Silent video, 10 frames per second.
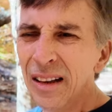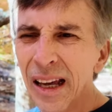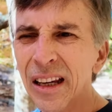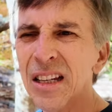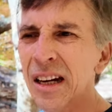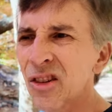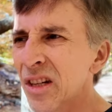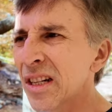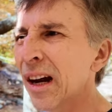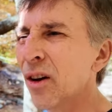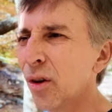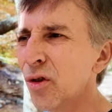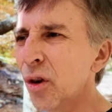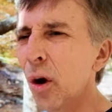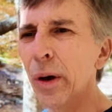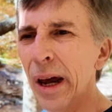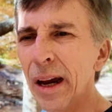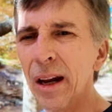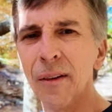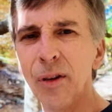Leg extensions, leg curls are
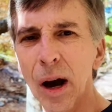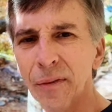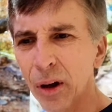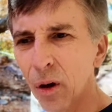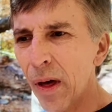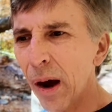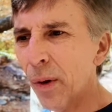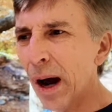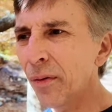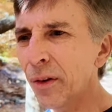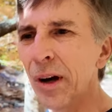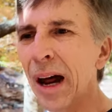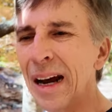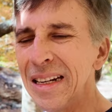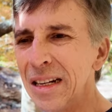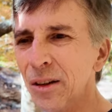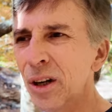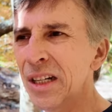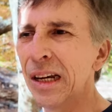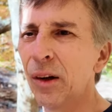okay if you have to go that route. They're not
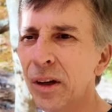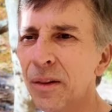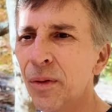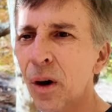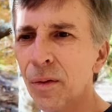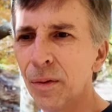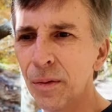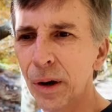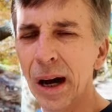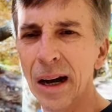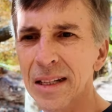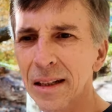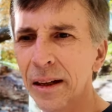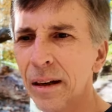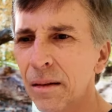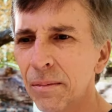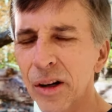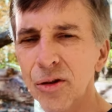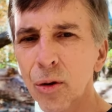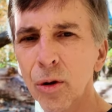ideal because they only involve very isolated
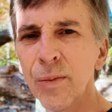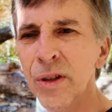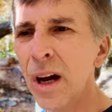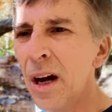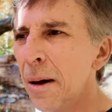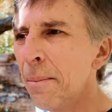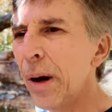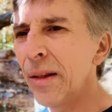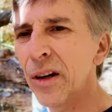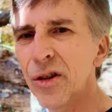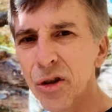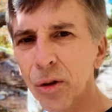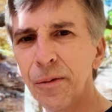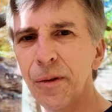muscle groups, but they're still